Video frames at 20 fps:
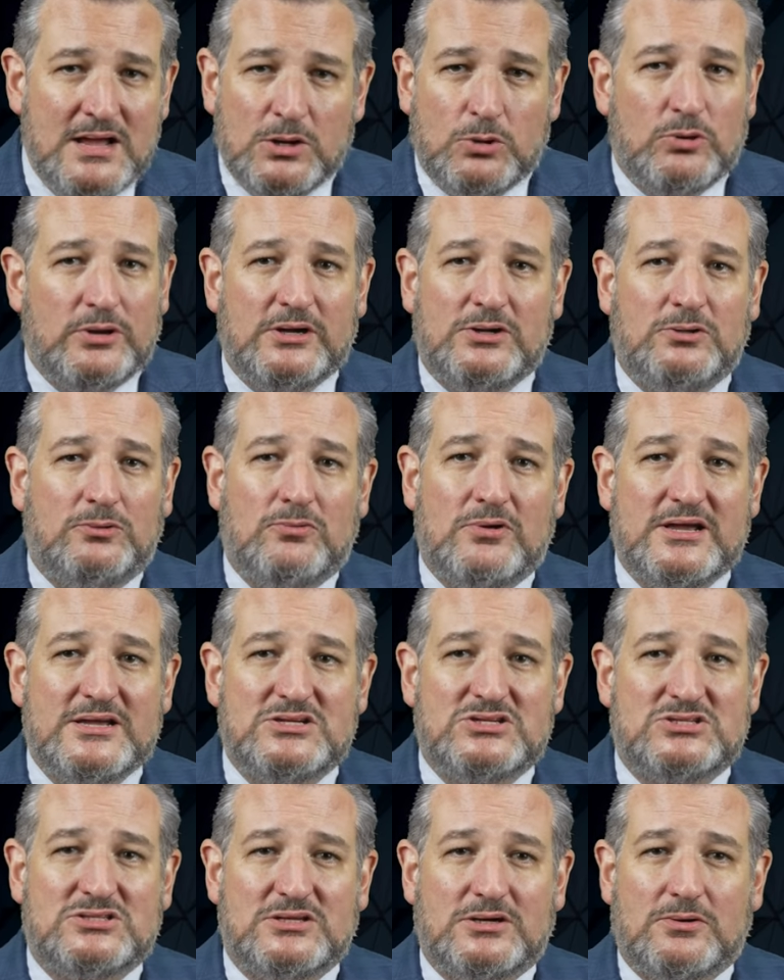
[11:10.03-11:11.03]
critical
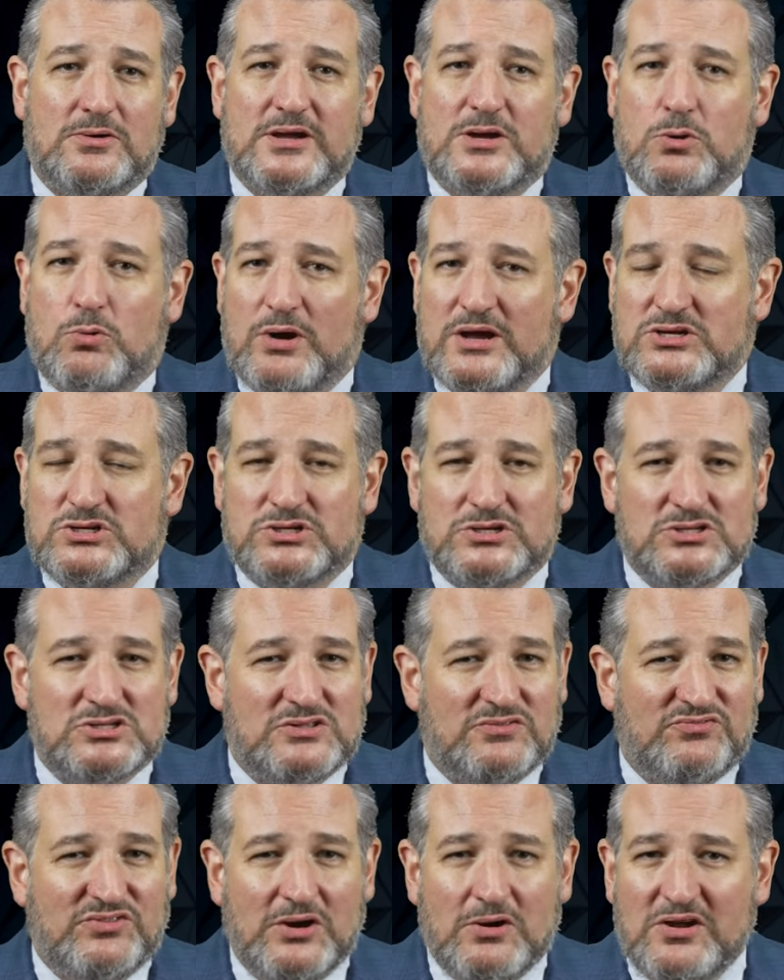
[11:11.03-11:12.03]
race theory questions
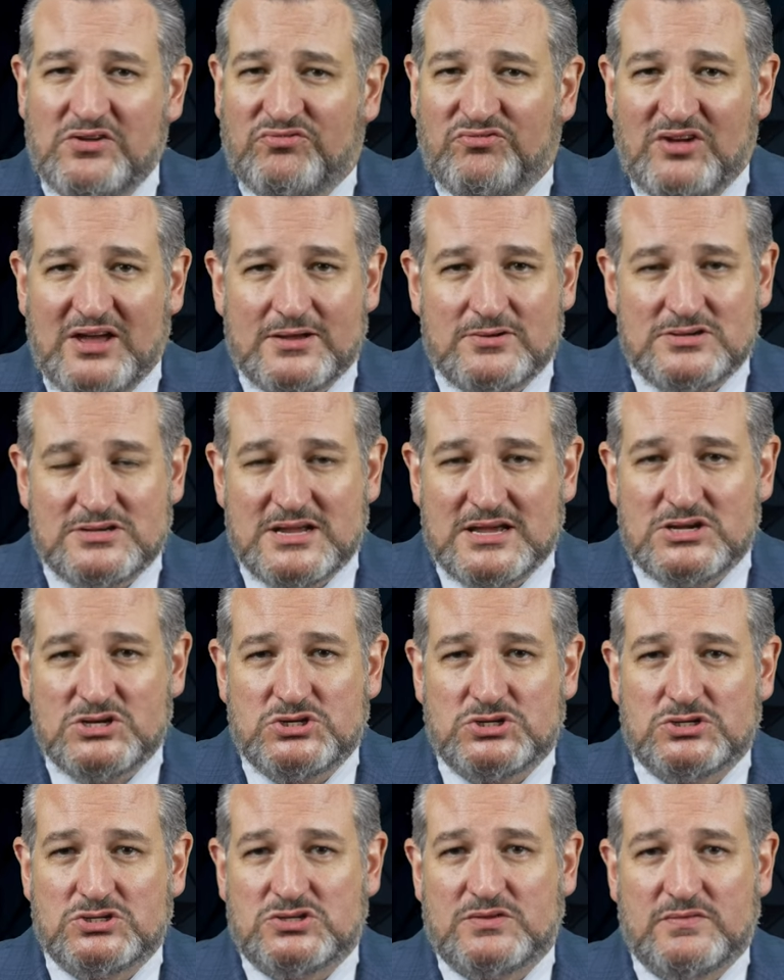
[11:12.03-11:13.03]
the very
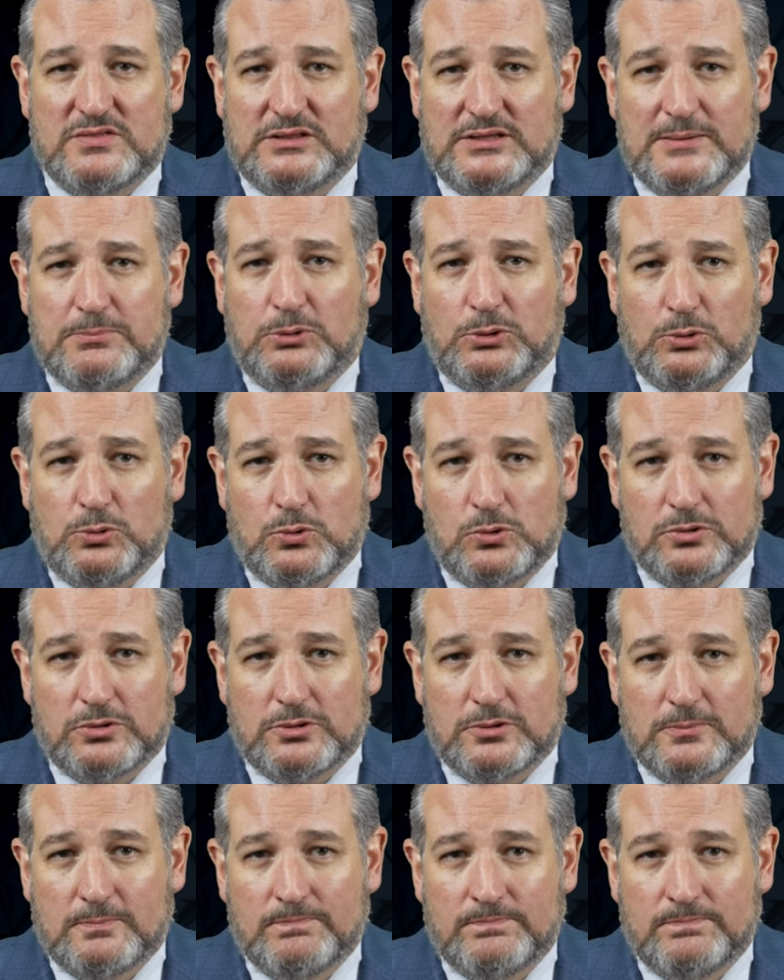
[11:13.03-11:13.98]
foundations of the liberal order,